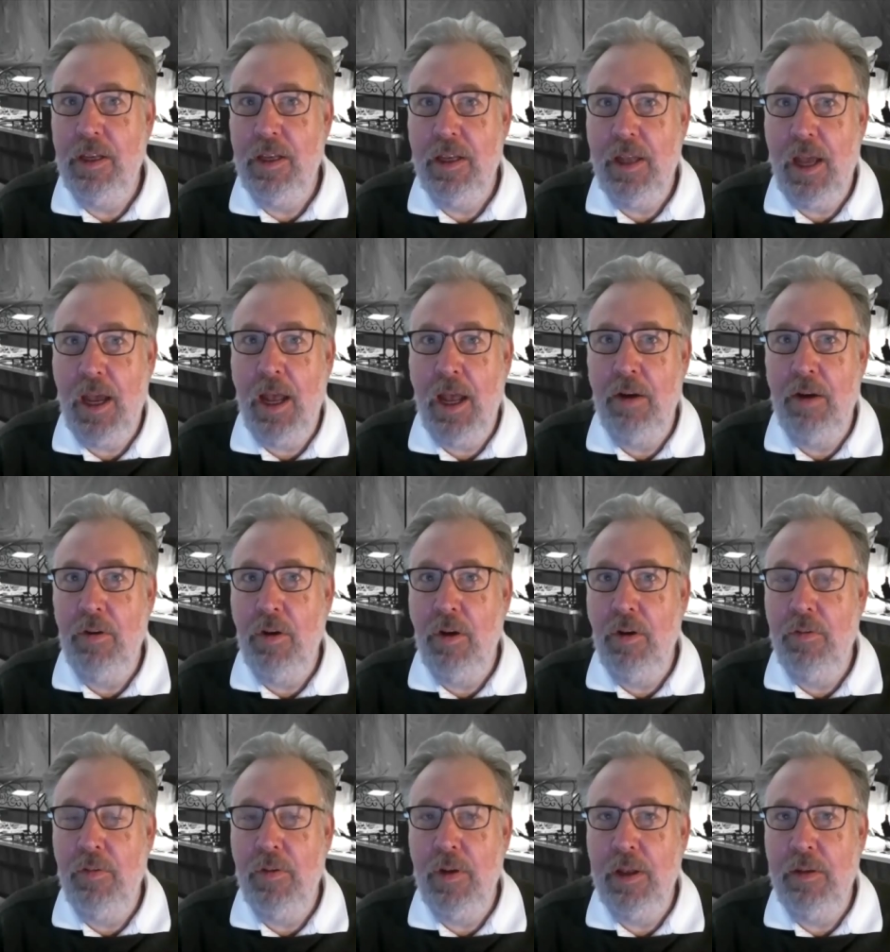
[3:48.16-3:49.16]
Yeah, I don't
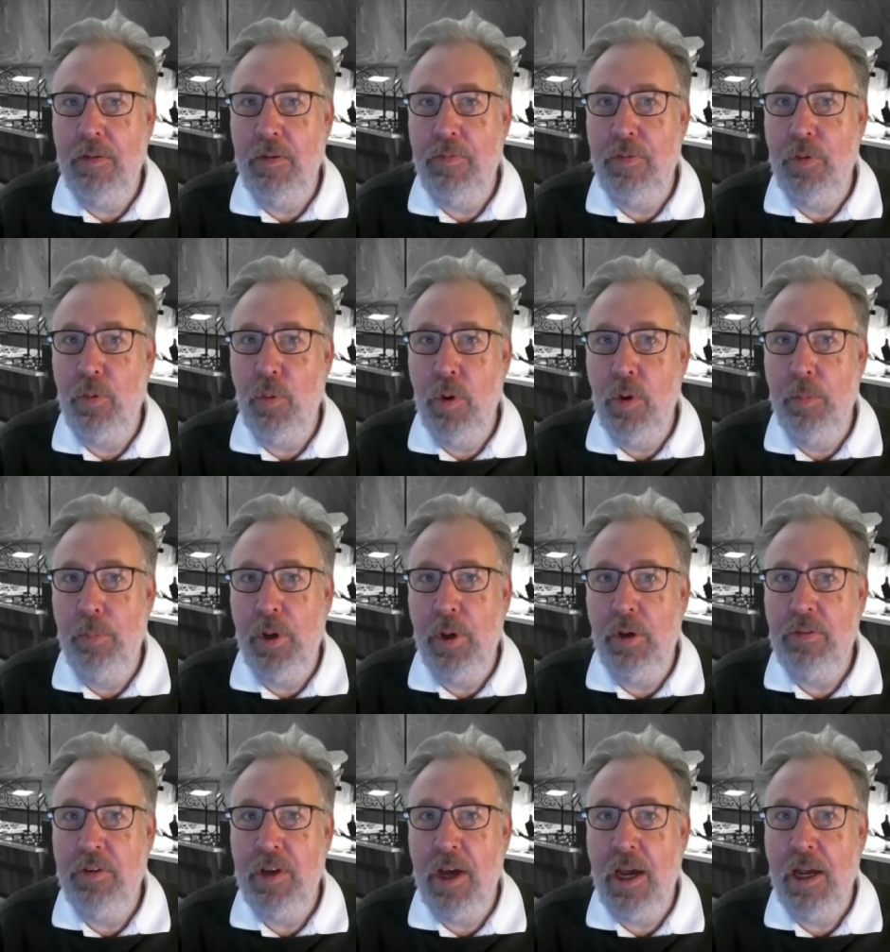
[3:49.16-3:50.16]
know if you wore a bow
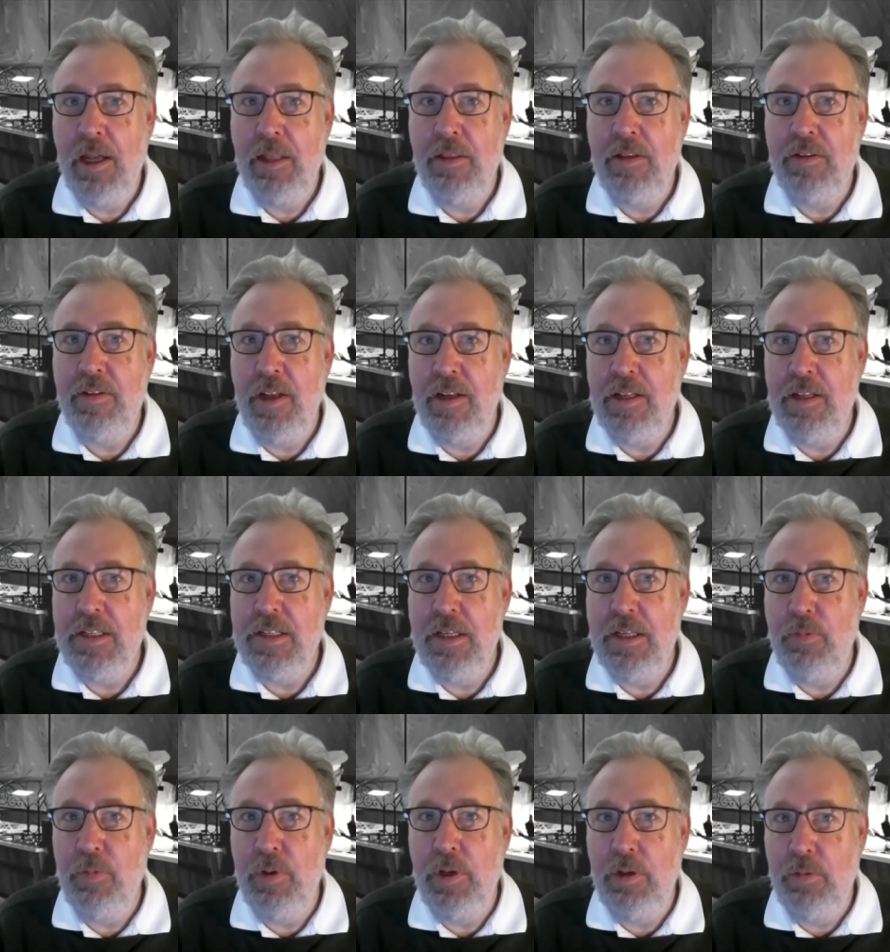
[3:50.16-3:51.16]
tie, the tendency
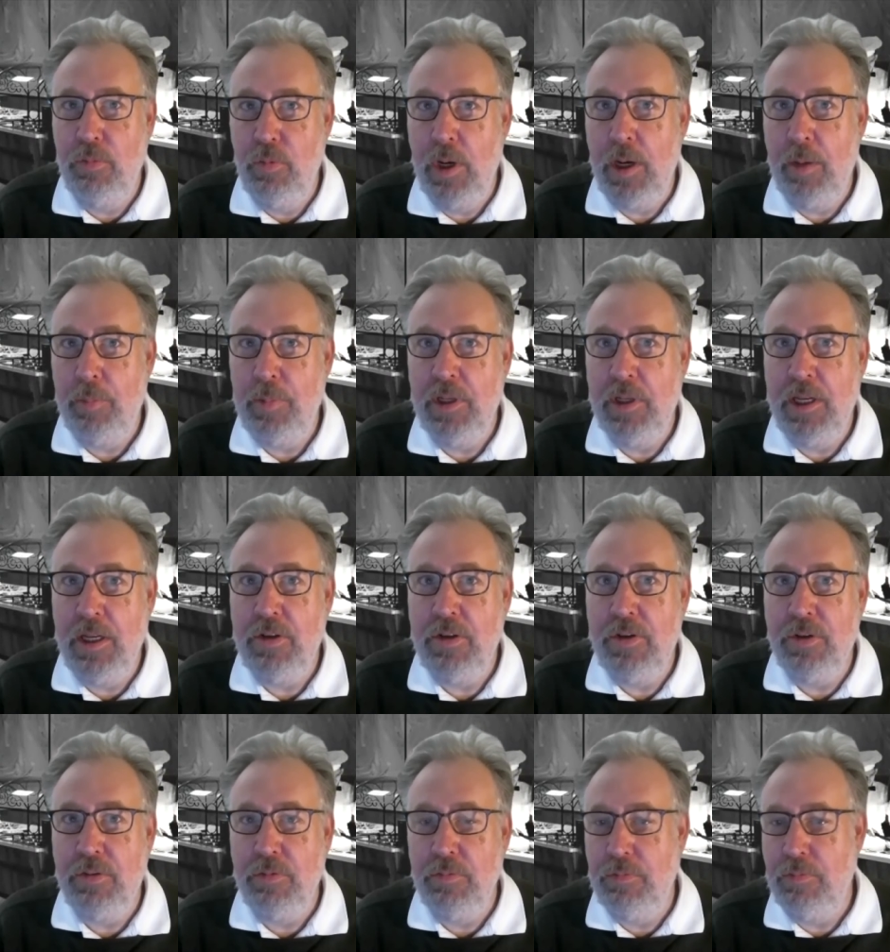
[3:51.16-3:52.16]
when you went up to get
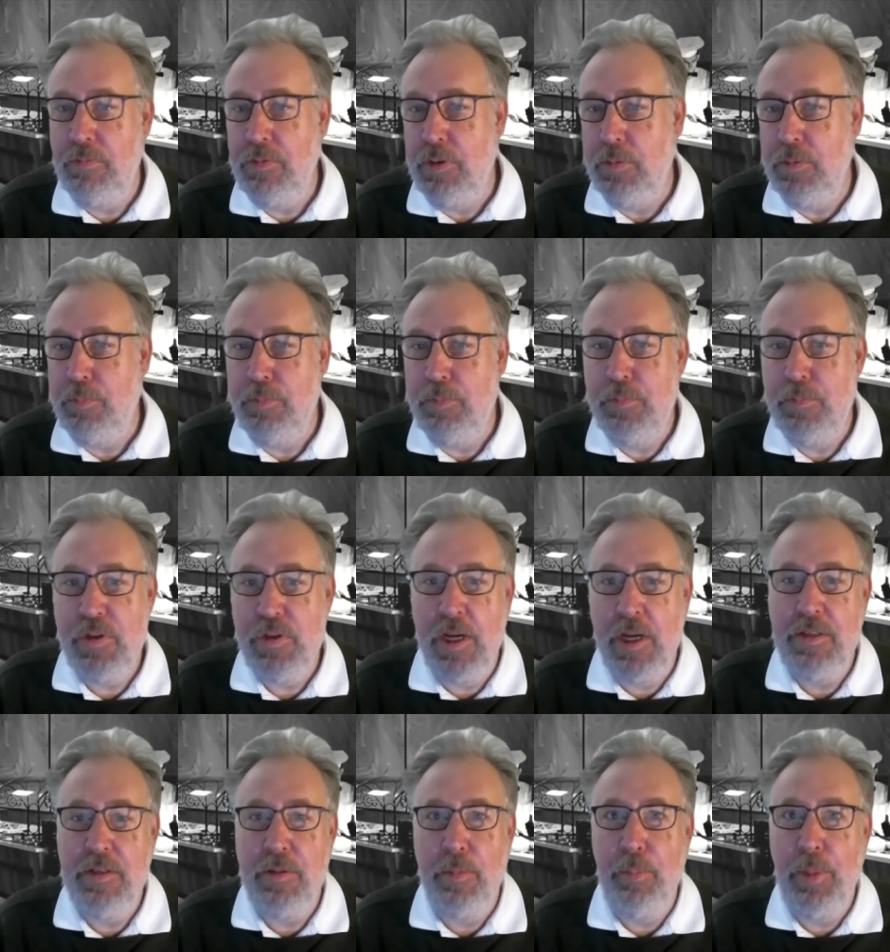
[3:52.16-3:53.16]
your your
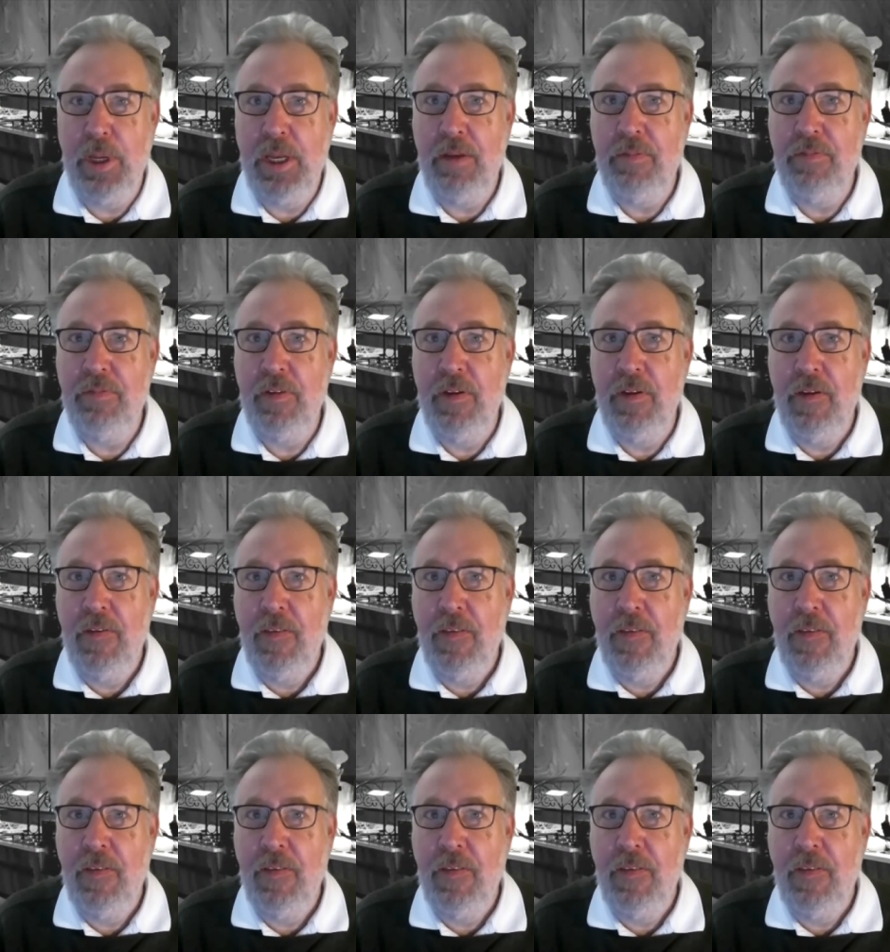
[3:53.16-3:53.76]
slice of beef